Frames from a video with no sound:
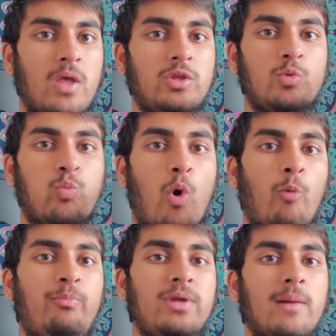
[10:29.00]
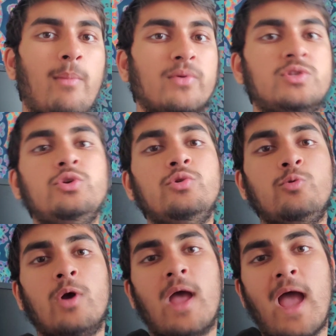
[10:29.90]
you won't be able
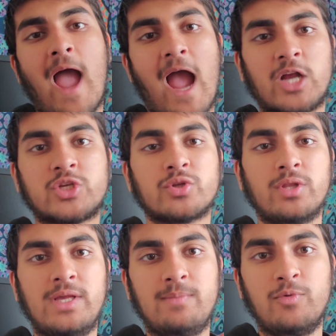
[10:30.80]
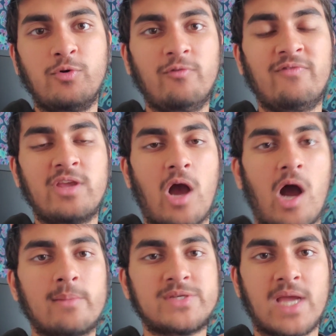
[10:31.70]
to actually move the
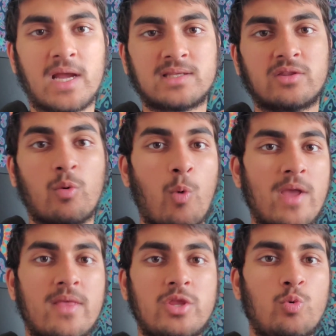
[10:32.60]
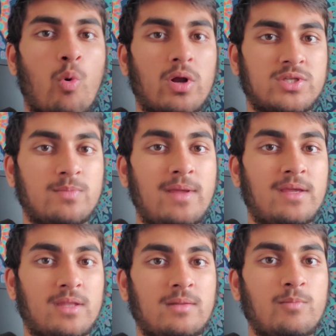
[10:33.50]
object the way that you want to
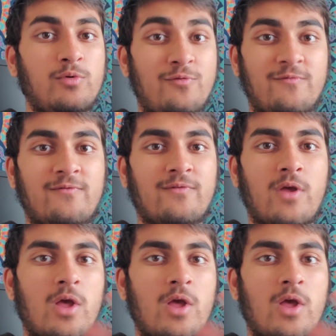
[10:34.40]
make it move.